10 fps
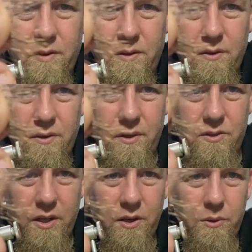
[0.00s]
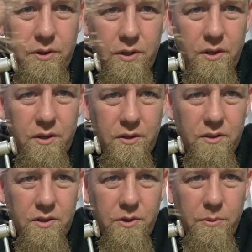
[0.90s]
the tail with the
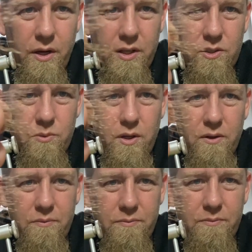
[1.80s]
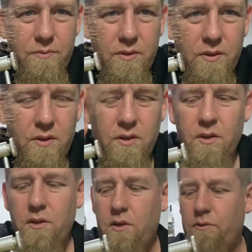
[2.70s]
deer body as well.
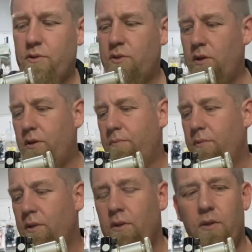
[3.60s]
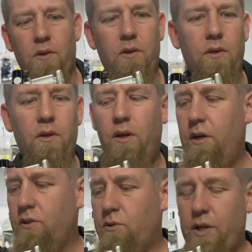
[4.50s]
You saw it.
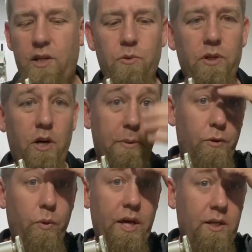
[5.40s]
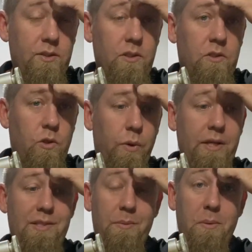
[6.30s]
So next we're going to talk about the wings. So
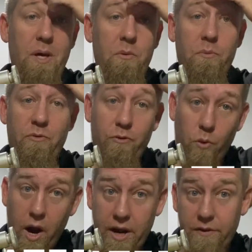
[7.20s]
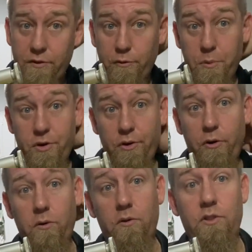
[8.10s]
wings can be made with a variety of different
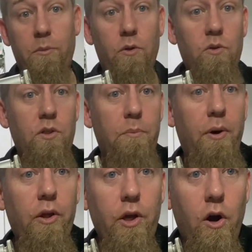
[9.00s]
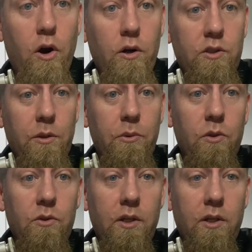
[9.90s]
material. Some use poly yarn. Some use,